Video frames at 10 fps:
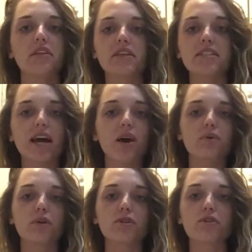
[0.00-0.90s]
the
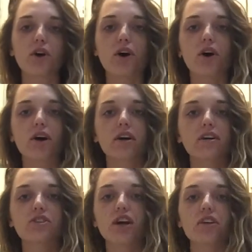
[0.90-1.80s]
downward
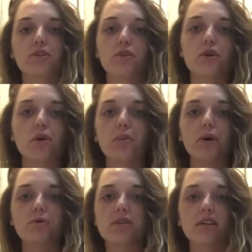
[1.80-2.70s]
dog, try the crow
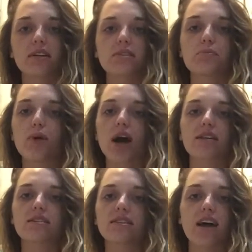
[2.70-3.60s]
poses,
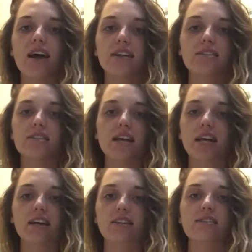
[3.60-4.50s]
practice the
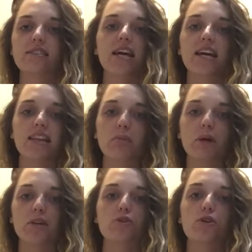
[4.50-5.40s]
headstands, take the
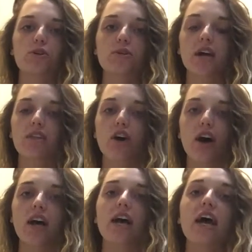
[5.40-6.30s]
pictures. I
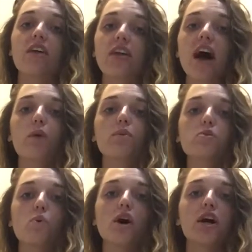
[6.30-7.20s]
thought that
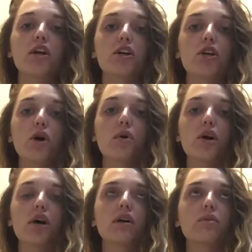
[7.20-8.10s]
was what
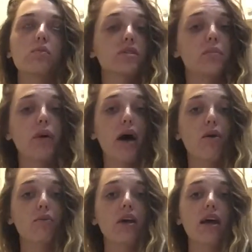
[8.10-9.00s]
yoga was about.